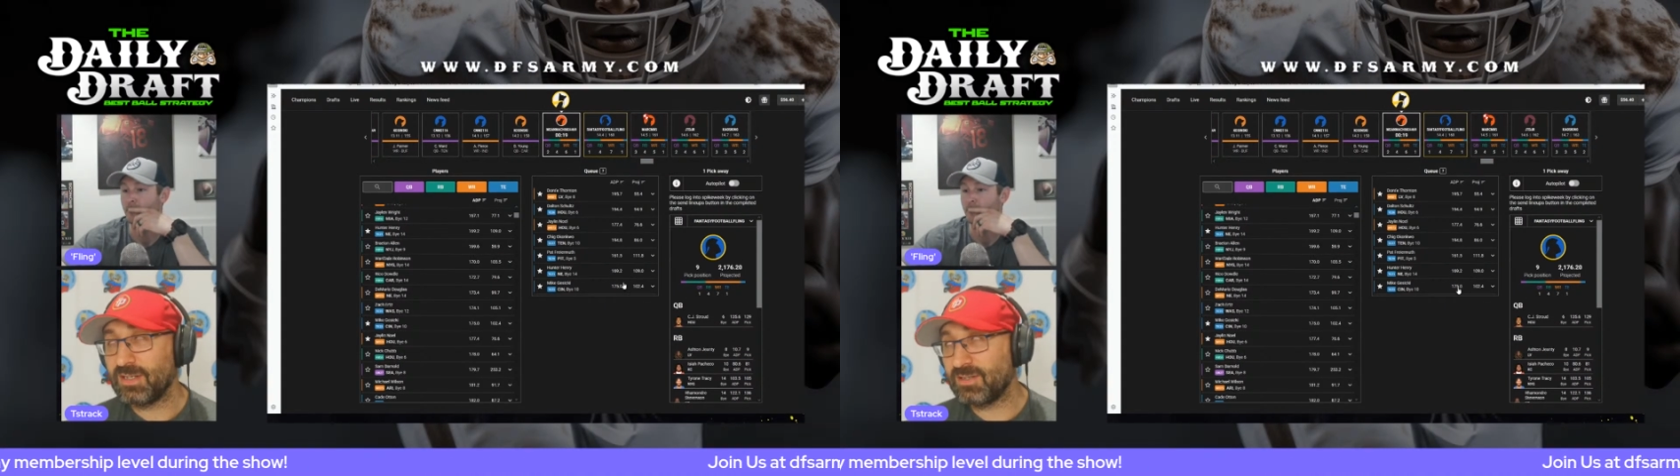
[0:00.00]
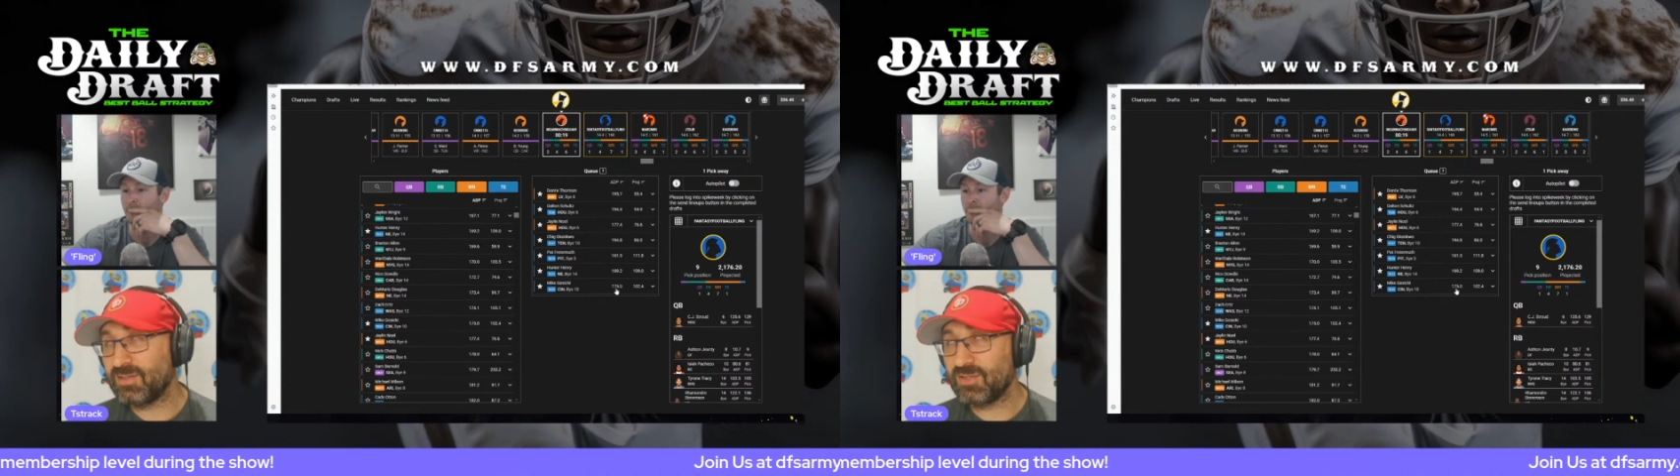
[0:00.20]

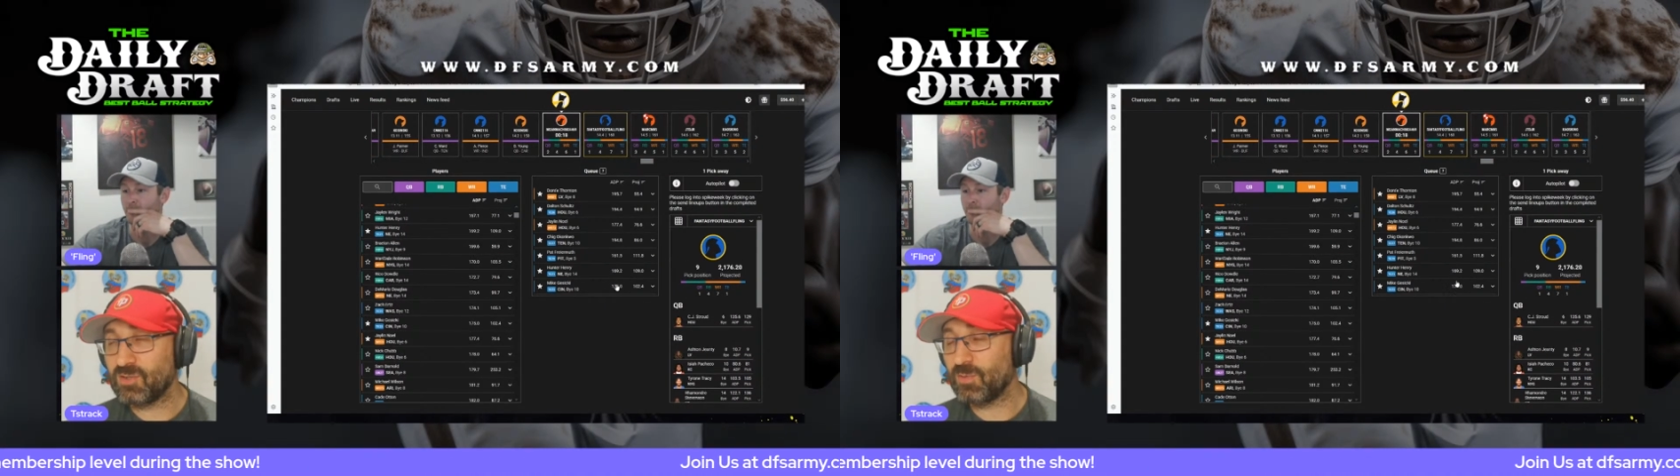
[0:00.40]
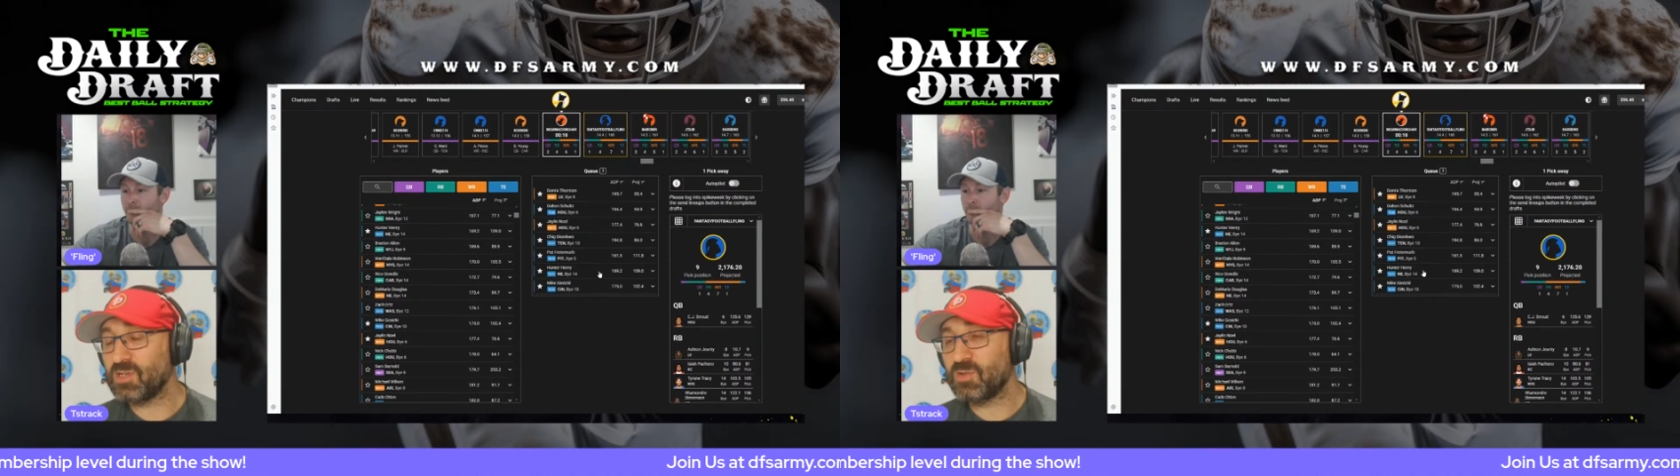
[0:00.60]
it's a
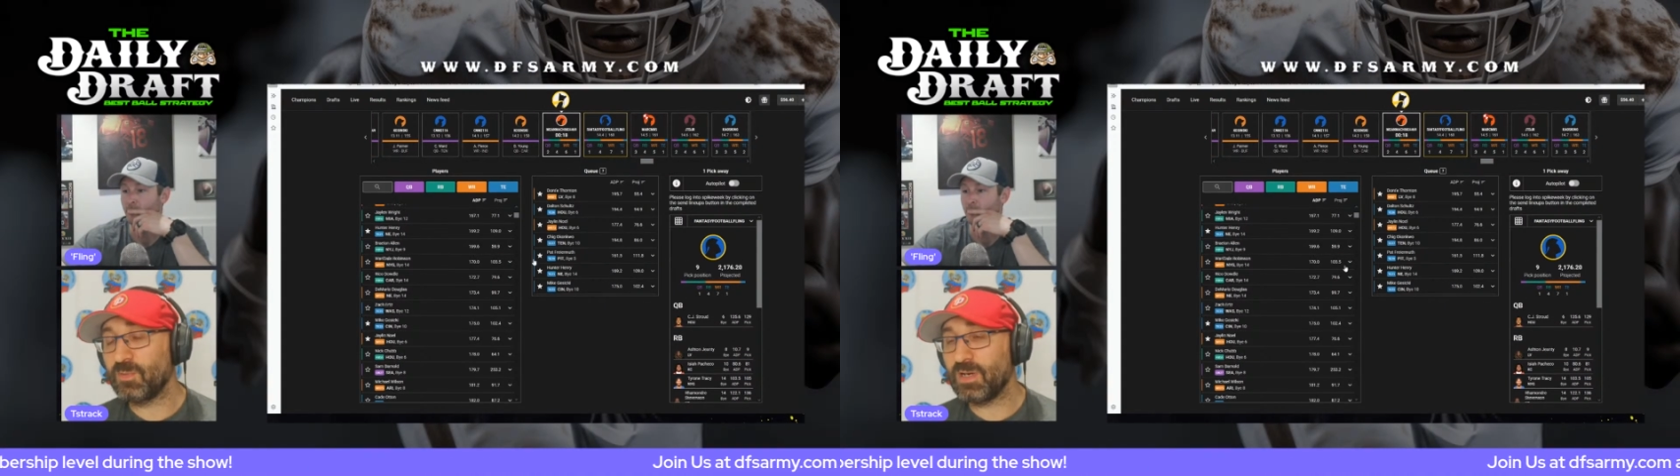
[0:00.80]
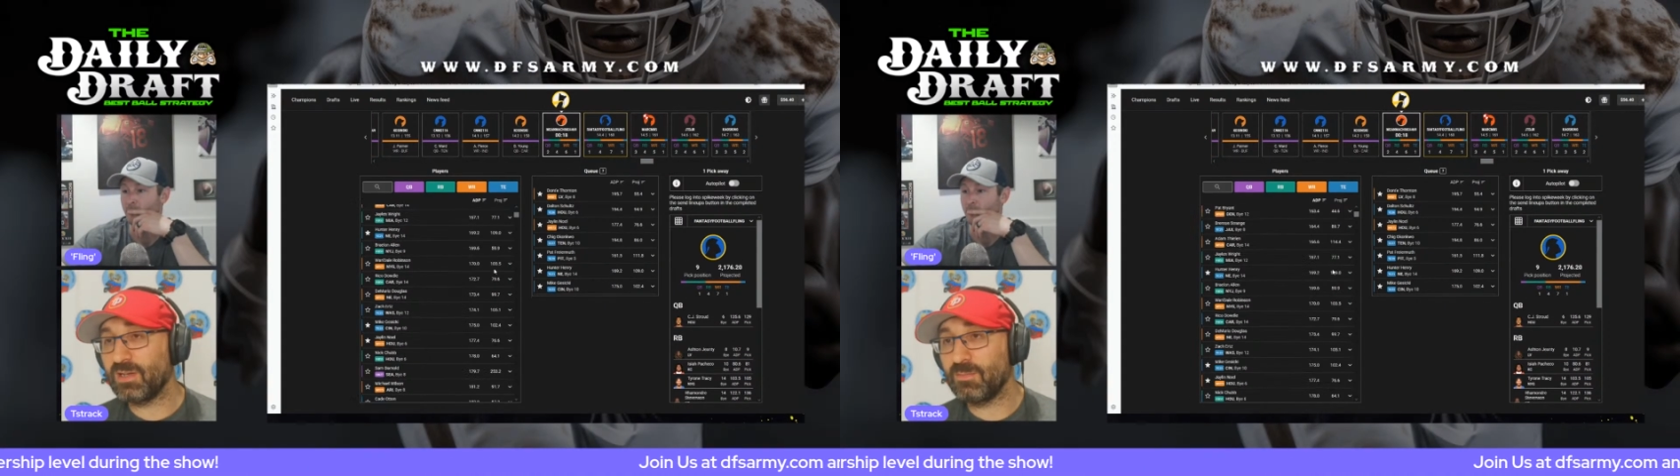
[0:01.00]

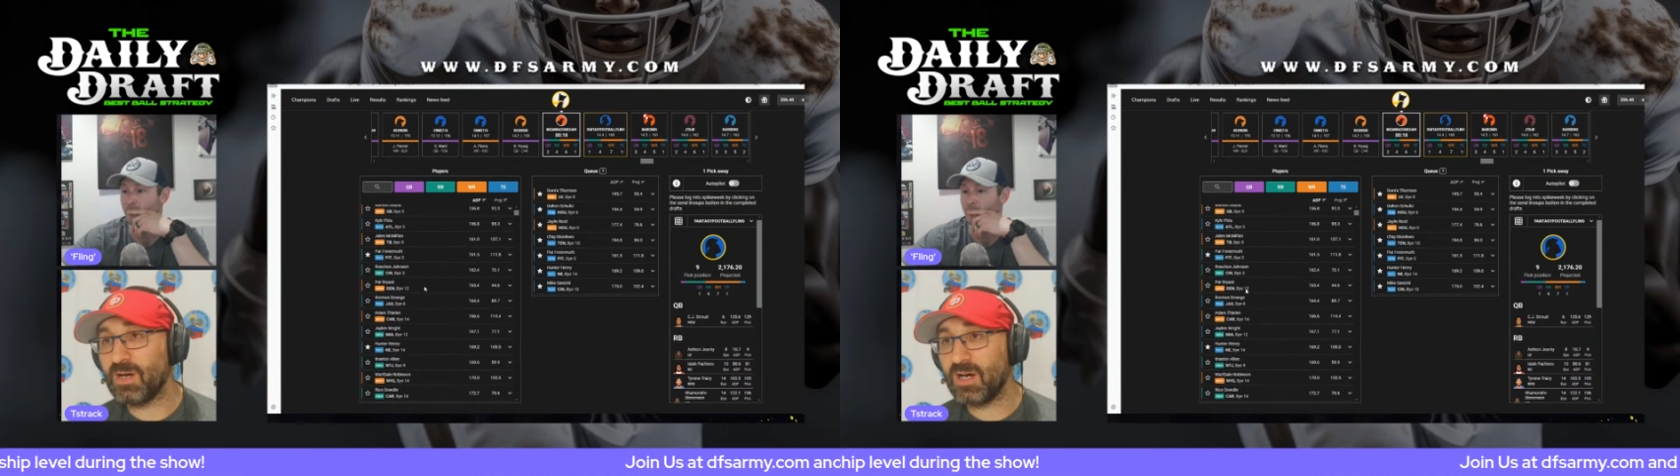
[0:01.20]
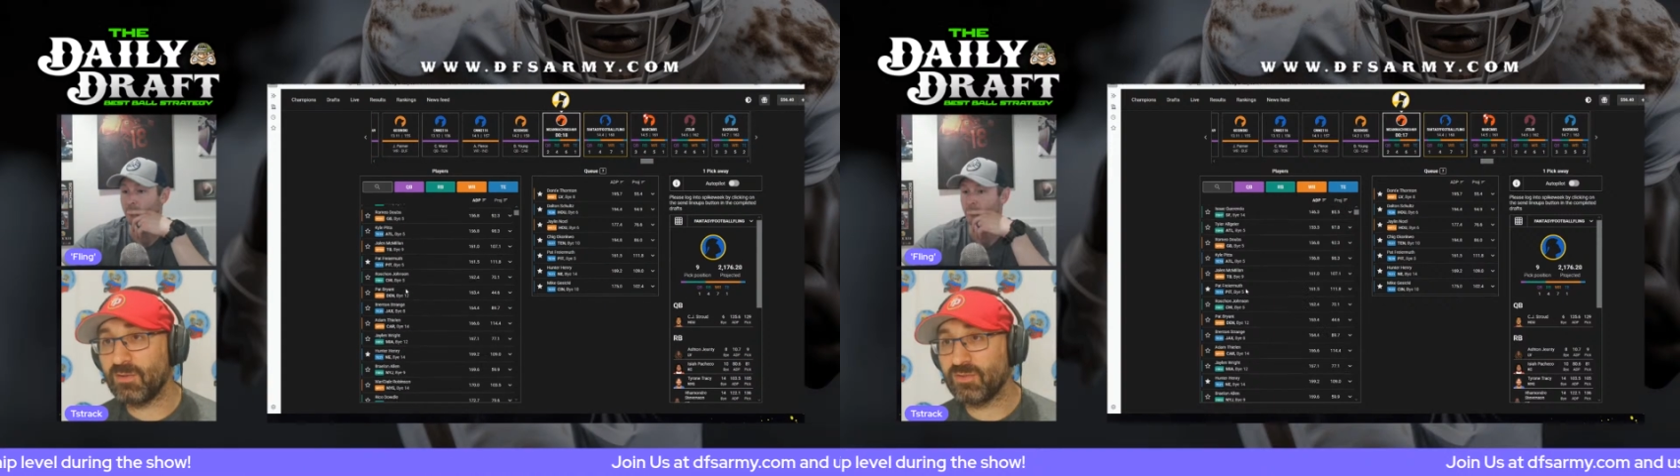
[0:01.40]
situation where
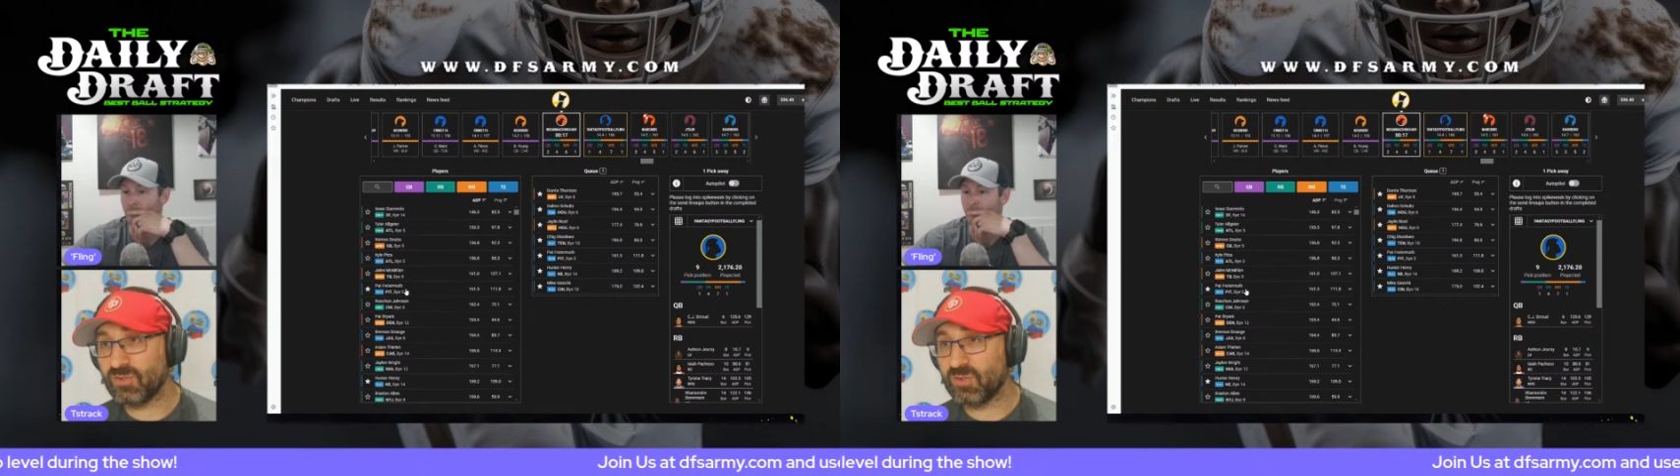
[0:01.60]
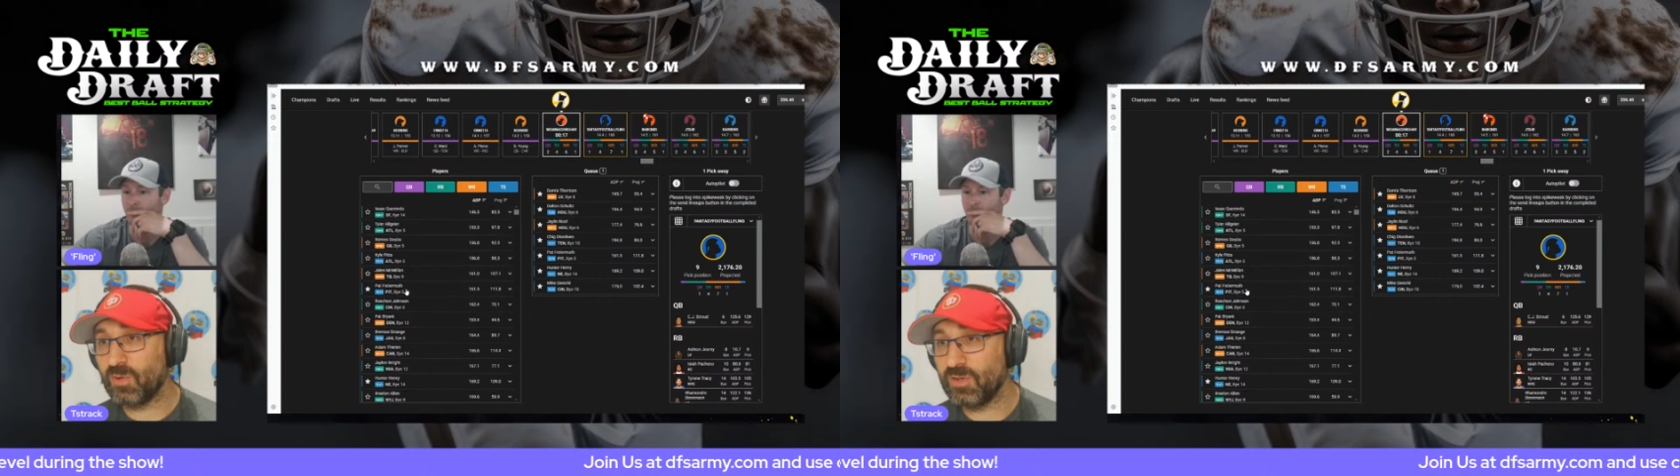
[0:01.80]
Lamar does